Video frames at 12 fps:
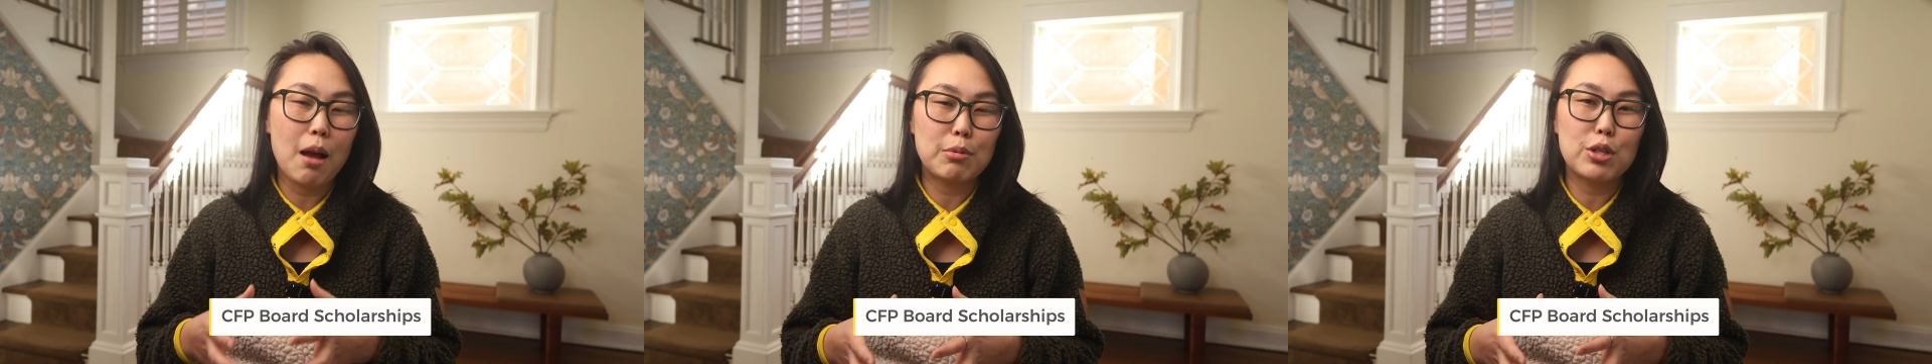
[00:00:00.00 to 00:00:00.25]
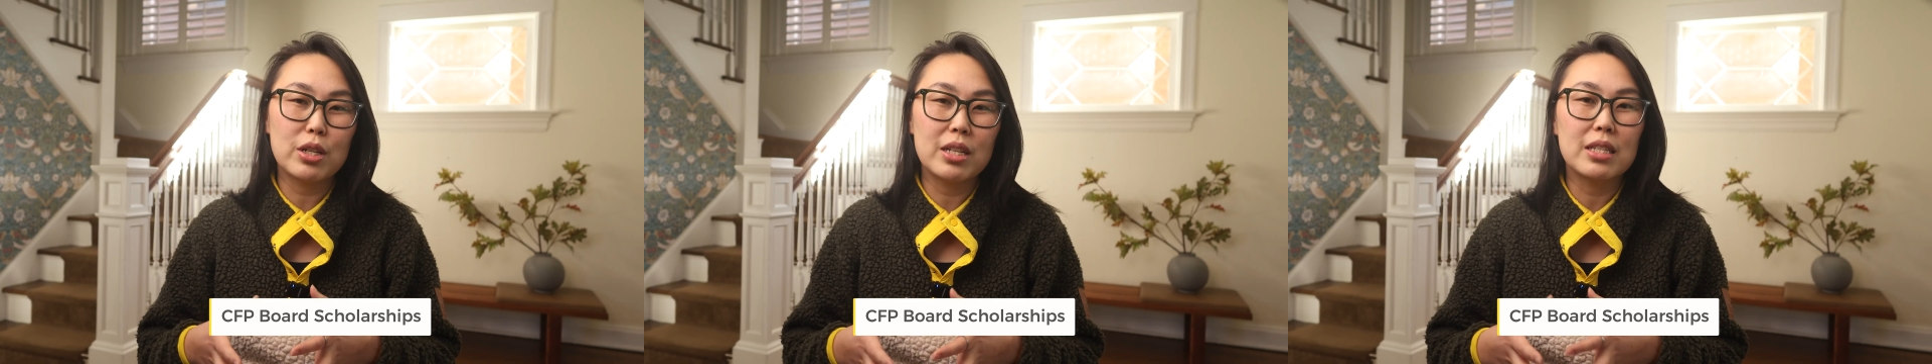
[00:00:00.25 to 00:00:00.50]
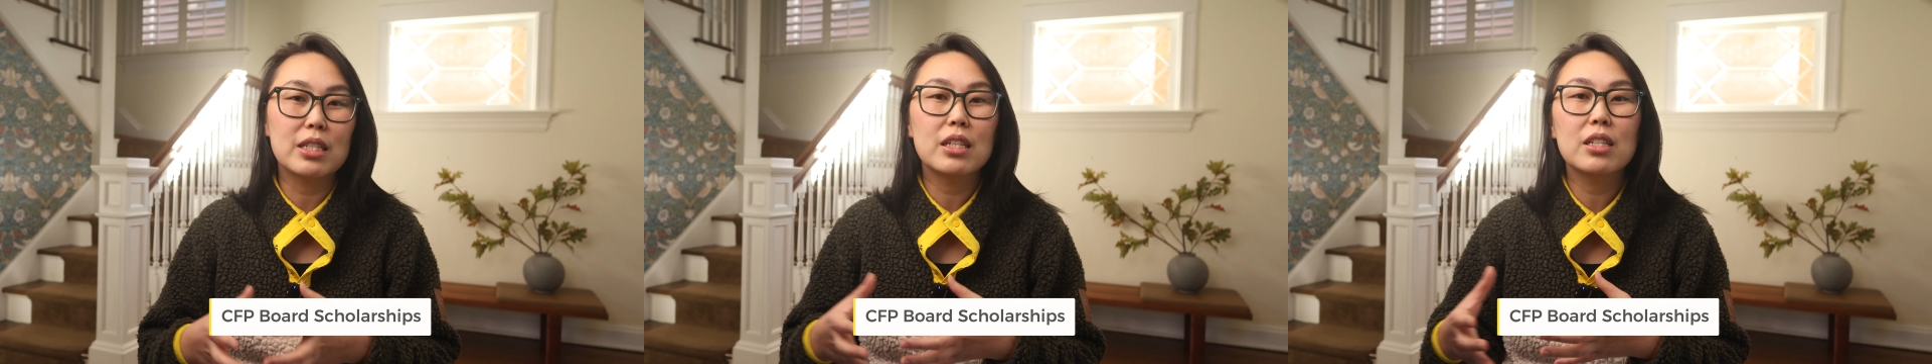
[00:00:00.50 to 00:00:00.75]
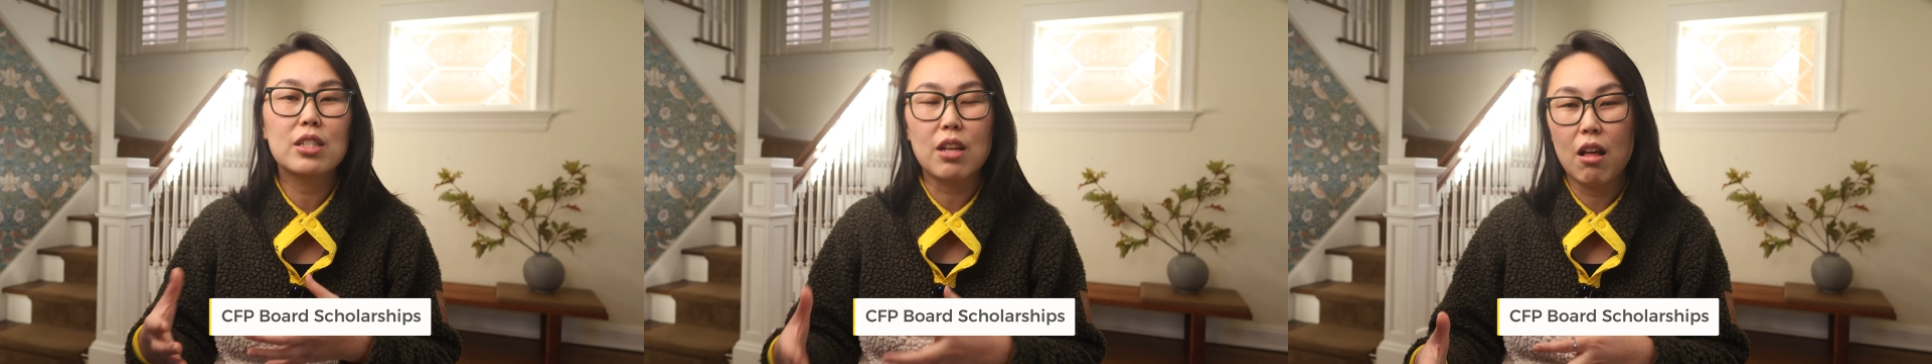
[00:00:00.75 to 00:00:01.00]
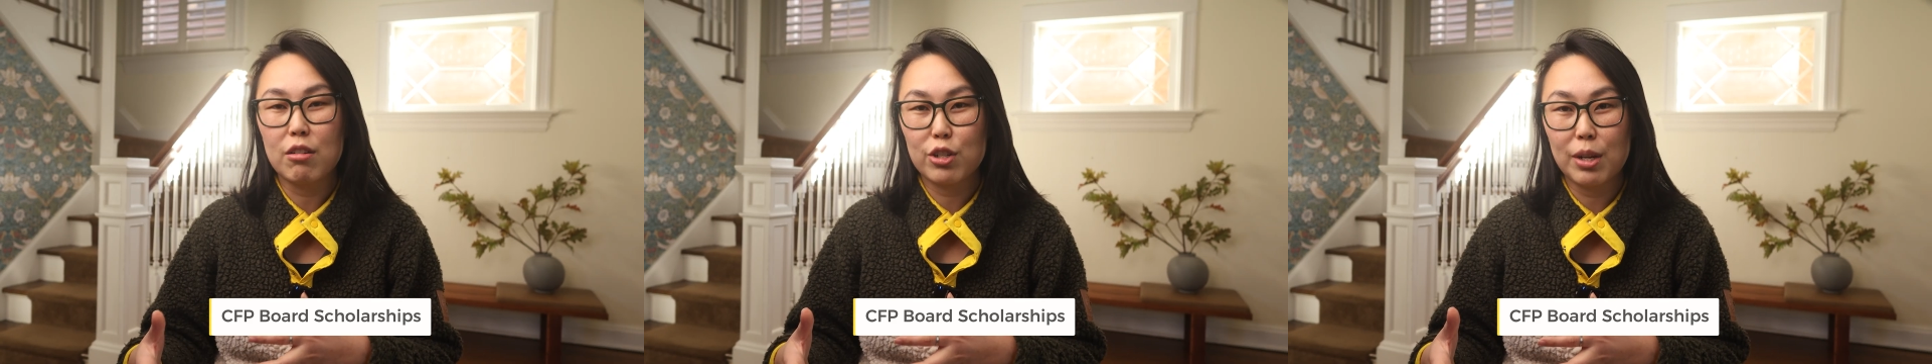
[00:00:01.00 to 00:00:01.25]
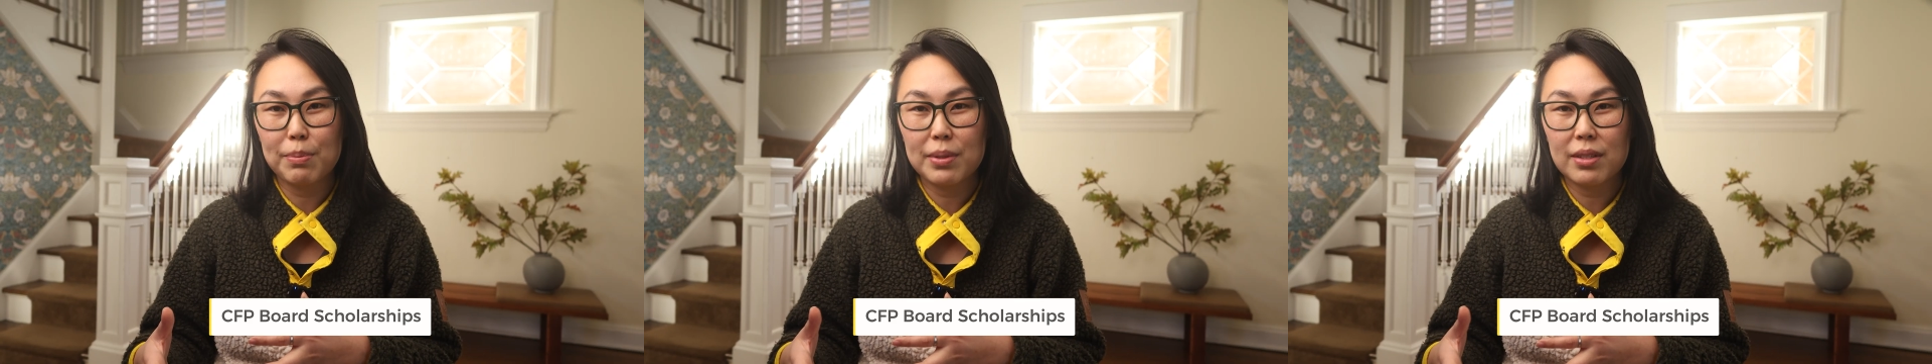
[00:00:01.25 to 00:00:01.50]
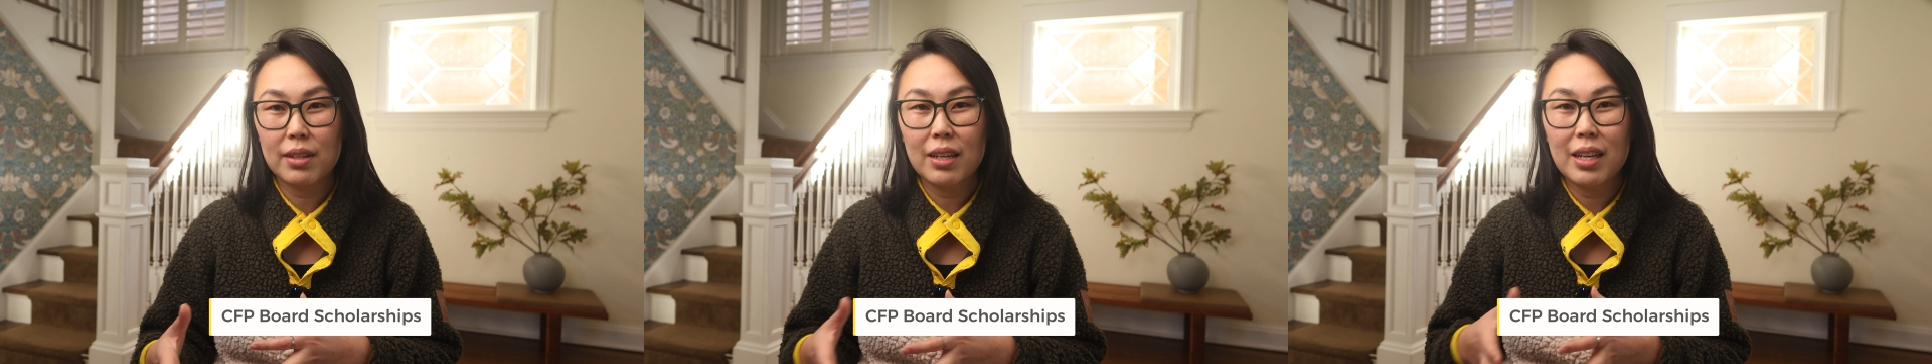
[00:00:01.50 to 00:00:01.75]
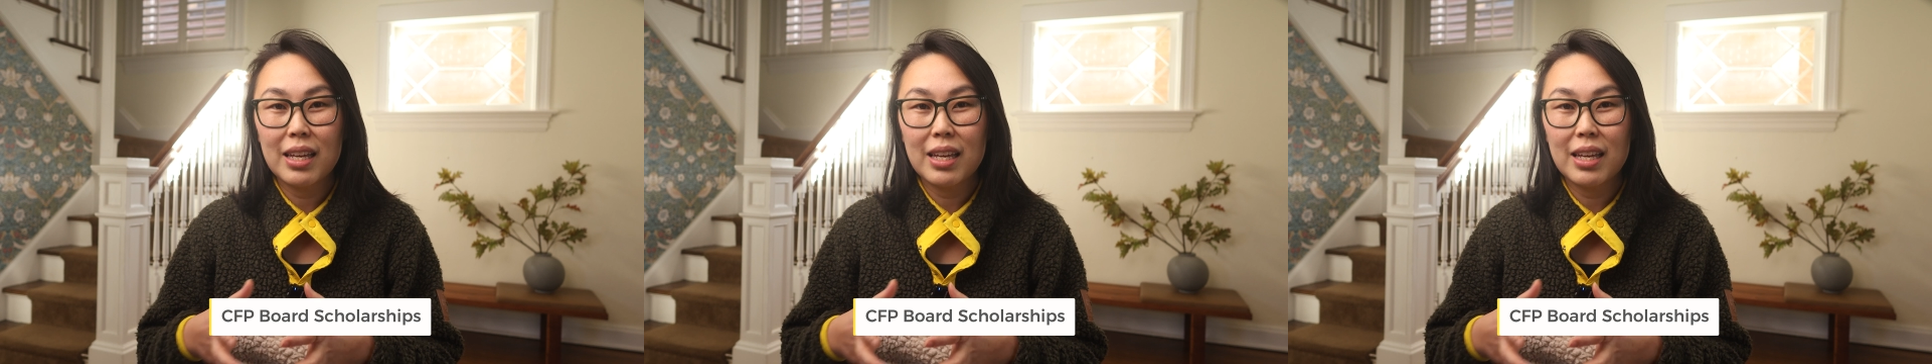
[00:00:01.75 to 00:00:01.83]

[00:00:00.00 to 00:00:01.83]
option is scholarships.